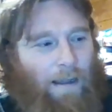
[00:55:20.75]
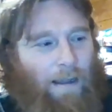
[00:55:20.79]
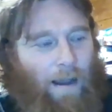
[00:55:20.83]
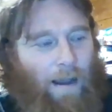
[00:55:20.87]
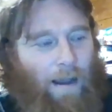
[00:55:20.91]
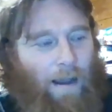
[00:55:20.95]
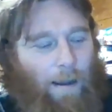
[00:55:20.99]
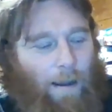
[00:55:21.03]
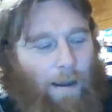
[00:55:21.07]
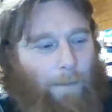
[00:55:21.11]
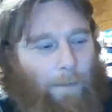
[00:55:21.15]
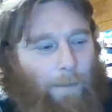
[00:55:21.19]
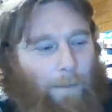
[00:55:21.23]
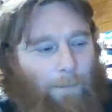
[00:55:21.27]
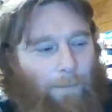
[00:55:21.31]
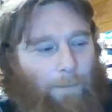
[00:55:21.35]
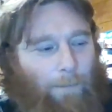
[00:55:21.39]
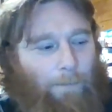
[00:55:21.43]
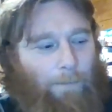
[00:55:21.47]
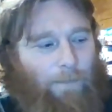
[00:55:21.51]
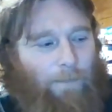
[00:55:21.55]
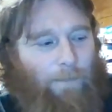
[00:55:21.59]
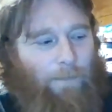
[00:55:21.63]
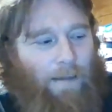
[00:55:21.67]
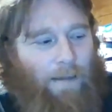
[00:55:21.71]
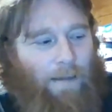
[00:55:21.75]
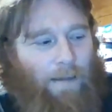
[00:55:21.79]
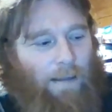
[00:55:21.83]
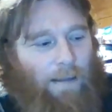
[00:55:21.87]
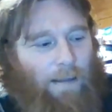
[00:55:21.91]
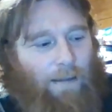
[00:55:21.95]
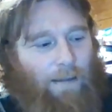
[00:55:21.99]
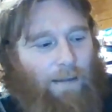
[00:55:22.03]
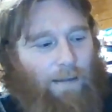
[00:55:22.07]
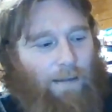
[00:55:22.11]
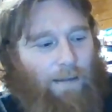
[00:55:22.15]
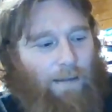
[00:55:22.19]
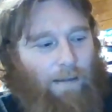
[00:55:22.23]
When
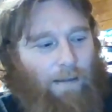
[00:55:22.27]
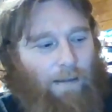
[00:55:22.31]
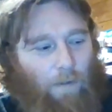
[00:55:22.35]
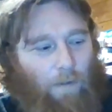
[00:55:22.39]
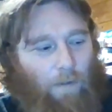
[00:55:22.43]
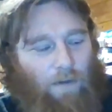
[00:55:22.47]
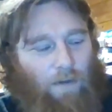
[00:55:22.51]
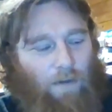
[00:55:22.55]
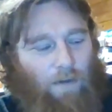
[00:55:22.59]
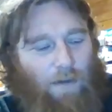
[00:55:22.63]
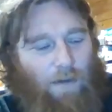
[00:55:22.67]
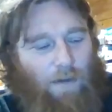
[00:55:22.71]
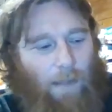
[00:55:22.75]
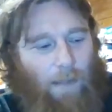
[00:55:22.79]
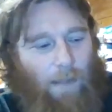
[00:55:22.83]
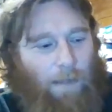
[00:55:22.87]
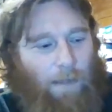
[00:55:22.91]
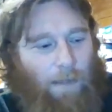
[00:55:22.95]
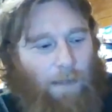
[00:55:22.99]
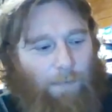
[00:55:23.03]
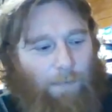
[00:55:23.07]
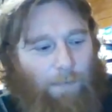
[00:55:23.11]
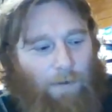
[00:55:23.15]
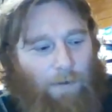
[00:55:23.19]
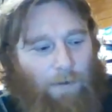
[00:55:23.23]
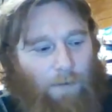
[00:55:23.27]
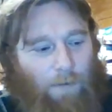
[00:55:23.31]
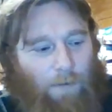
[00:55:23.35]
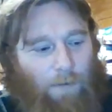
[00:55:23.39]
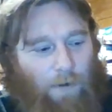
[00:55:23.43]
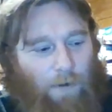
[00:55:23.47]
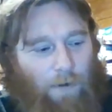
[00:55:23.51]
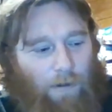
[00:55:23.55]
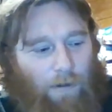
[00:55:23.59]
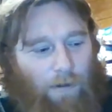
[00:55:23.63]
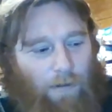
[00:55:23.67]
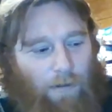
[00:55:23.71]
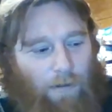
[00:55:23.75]
you've got people
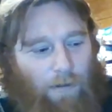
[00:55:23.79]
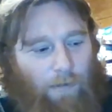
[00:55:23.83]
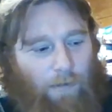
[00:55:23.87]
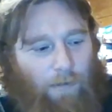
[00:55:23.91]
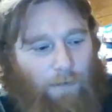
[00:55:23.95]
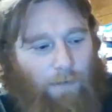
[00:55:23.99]
who are,